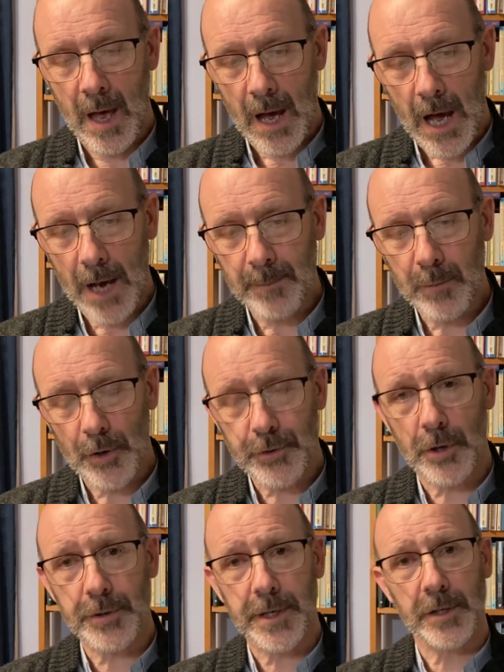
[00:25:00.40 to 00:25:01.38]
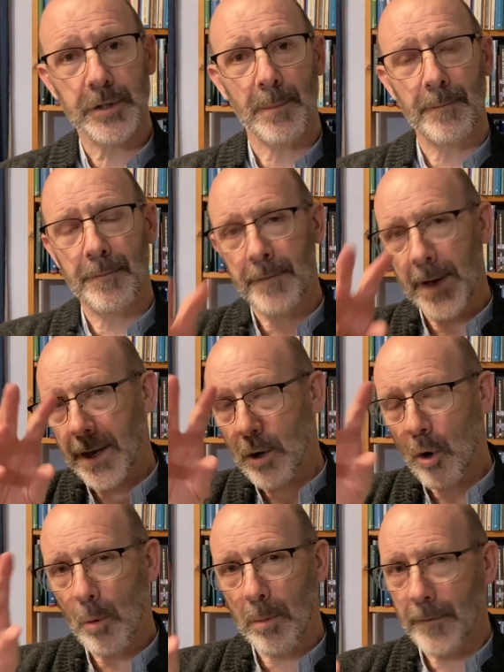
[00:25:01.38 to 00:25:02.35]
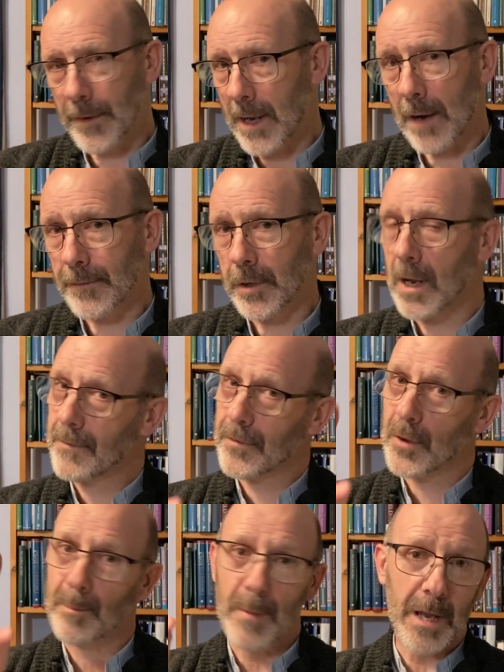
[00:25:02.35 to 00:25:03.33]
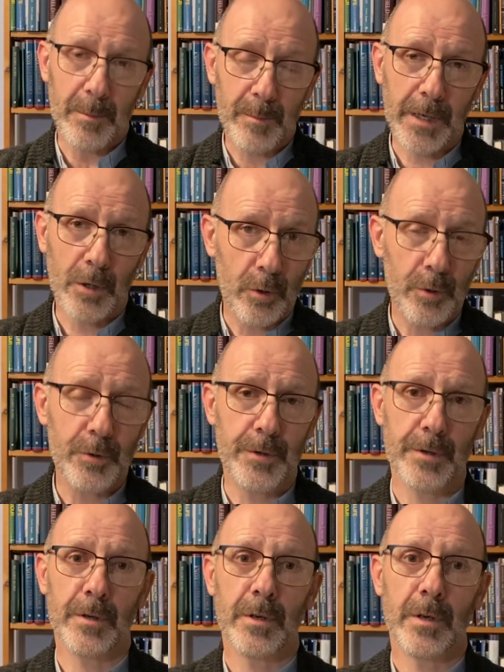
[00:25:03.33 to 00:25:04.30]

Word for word: I'm not trusting in some vague hope of an afterlife that might be good.